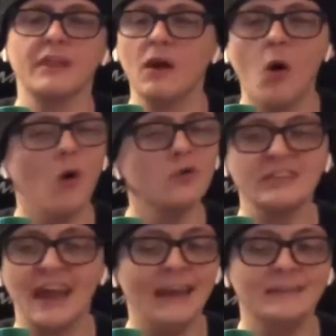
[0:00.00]
They all
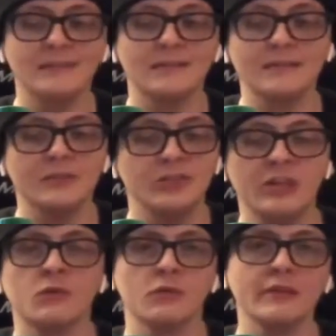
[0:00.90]
taste
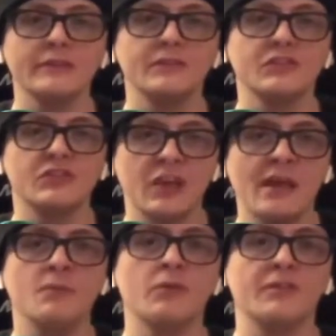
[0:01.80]
generally the
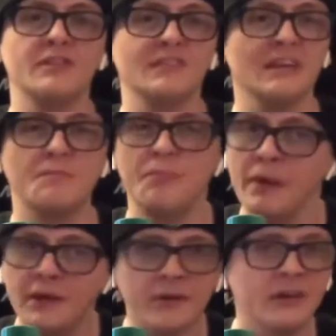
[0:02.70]
same, with this like
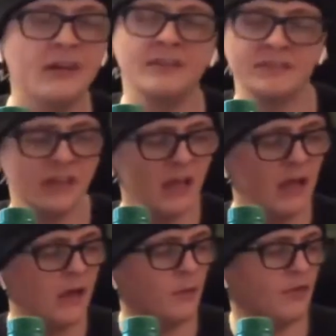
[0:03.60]
bitterness,
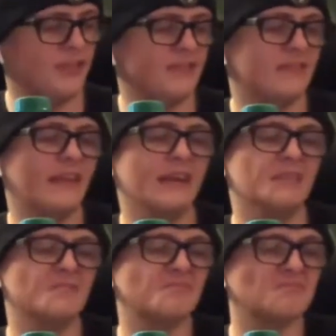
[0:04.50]
with this
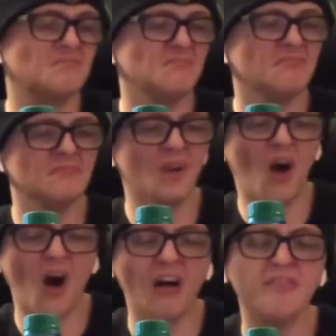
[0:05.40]
like
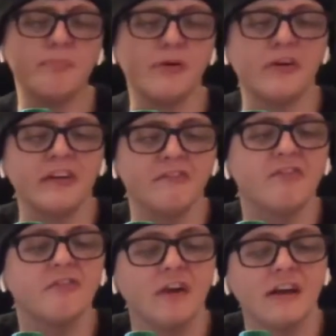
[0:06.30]
off-putting
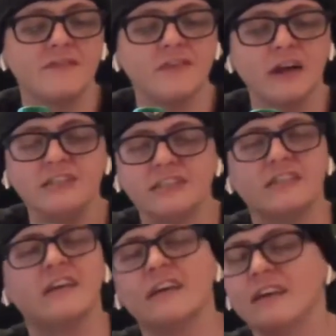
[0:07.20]
flavor. I
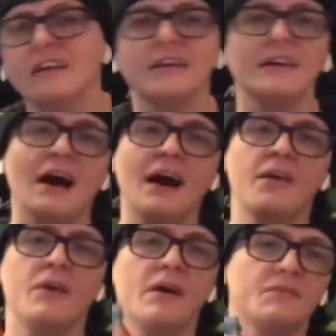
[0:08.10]

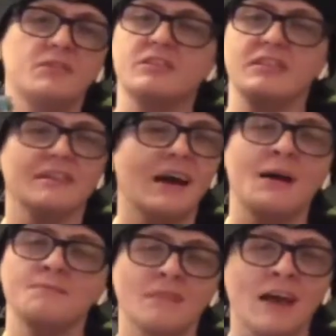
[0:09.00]
don't know.
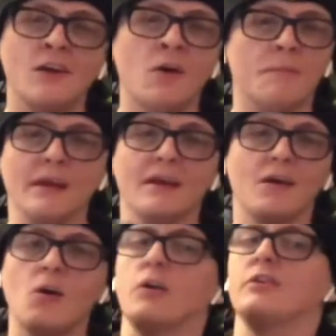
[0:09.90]
I know I'm being a
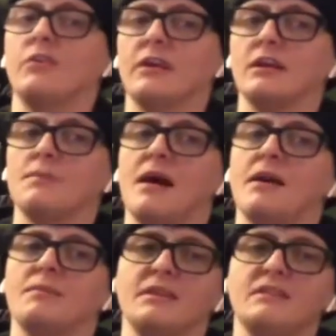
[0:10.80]
hard critic
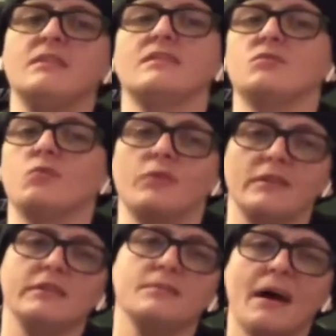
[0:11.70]
about it, but it's
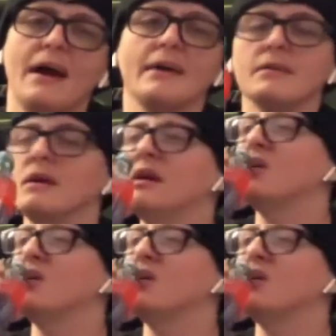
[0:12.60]
really bad.